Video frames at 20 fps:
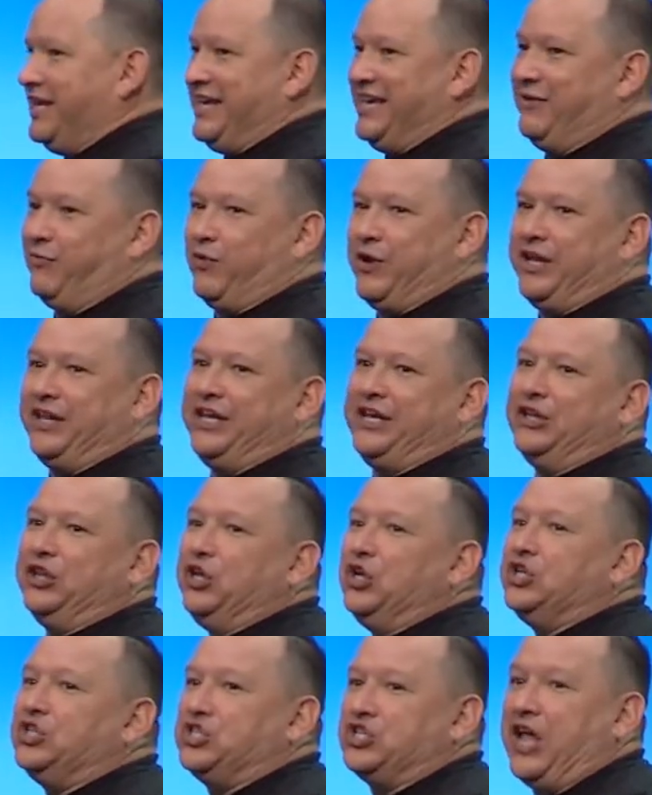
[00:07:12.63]
it really
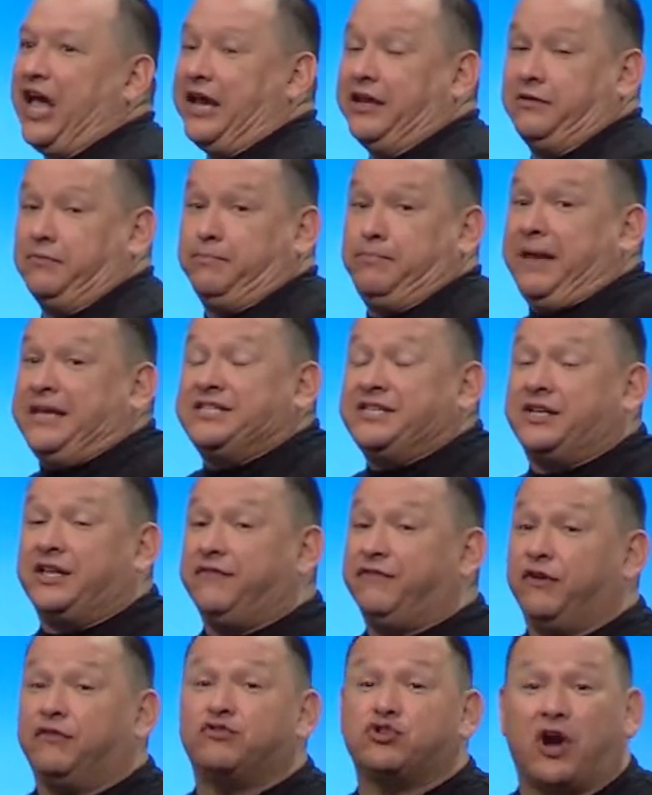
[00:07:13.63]
looks like, basically,
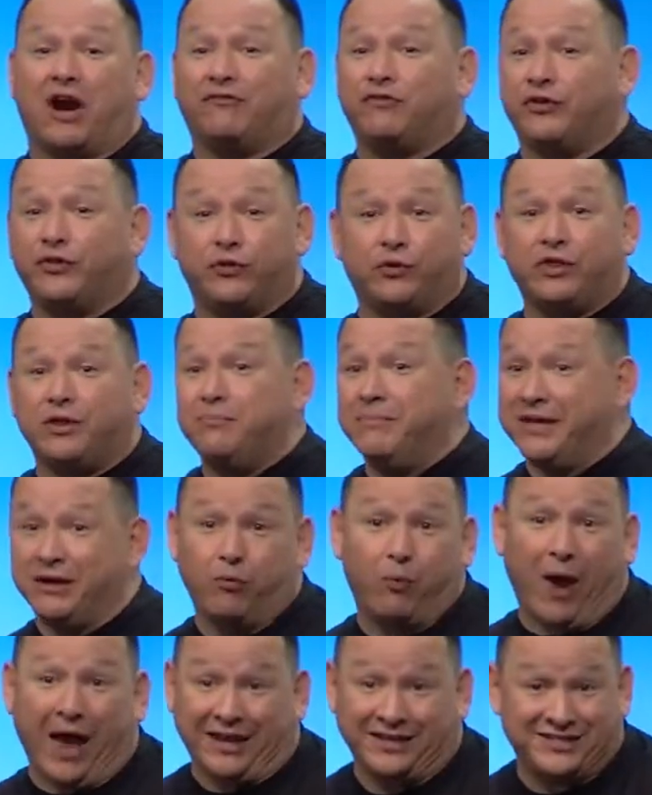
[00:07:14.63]
if you've traveled through the
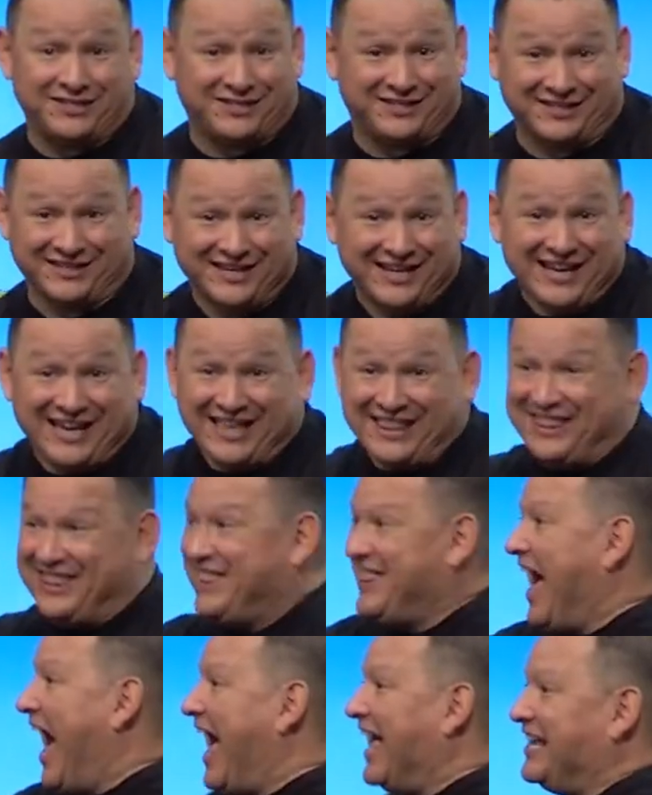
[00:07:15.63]
Midwest,
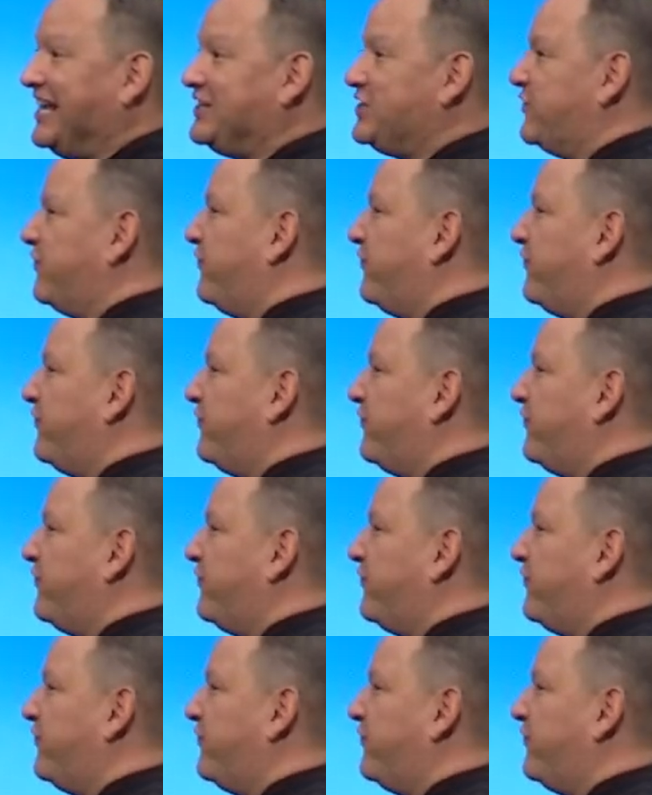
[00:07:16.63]
that it's